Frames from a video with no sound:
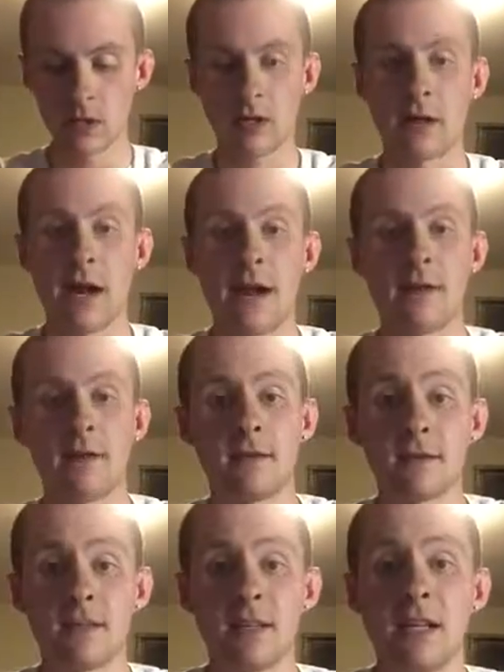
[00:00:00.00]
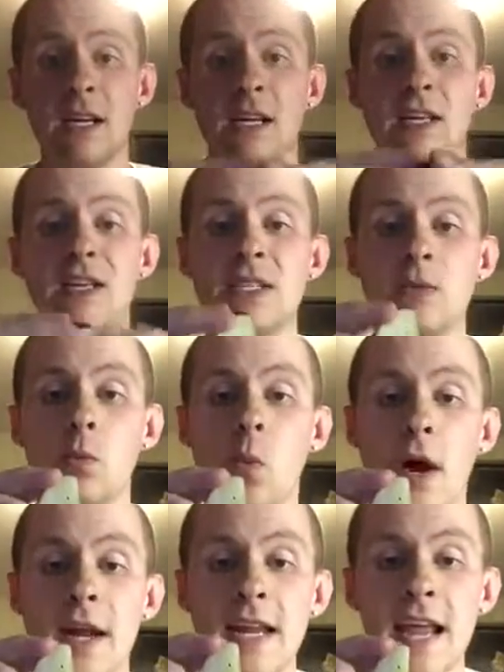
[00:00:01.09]
Alright, this
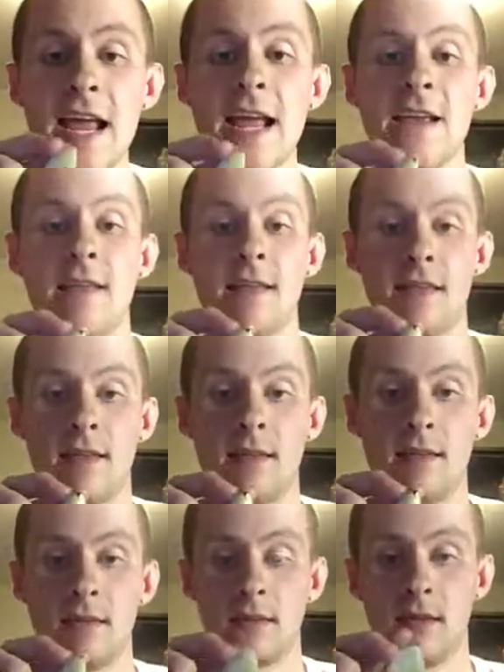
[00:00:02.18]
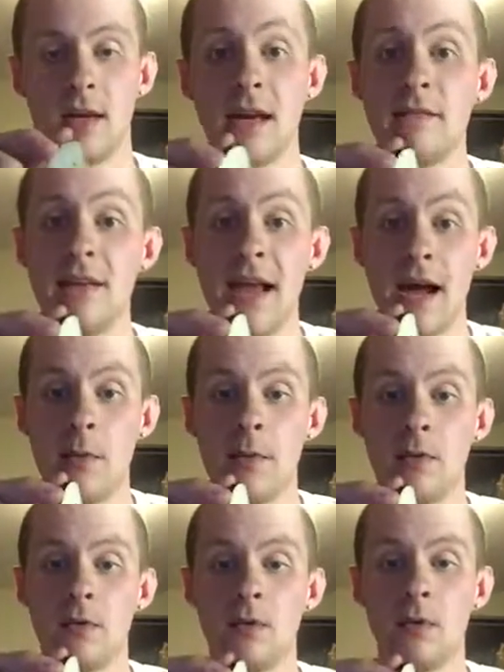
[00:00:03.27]
1/8 of the
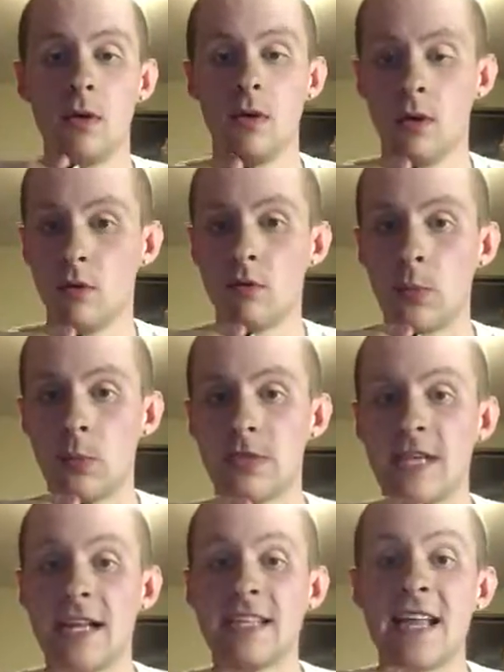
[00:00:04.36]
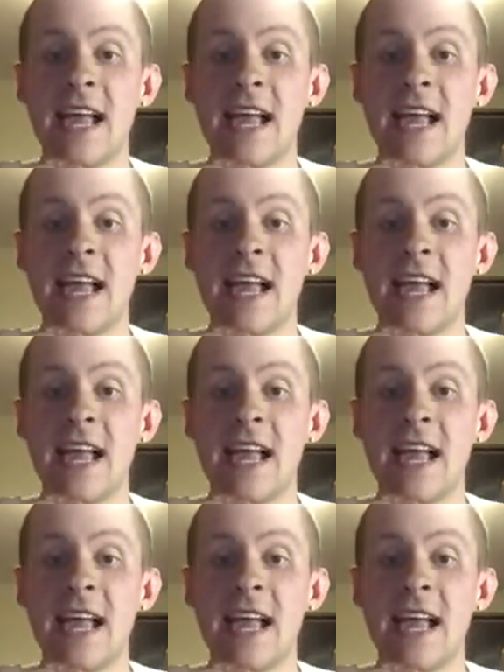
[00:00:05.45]
apple represents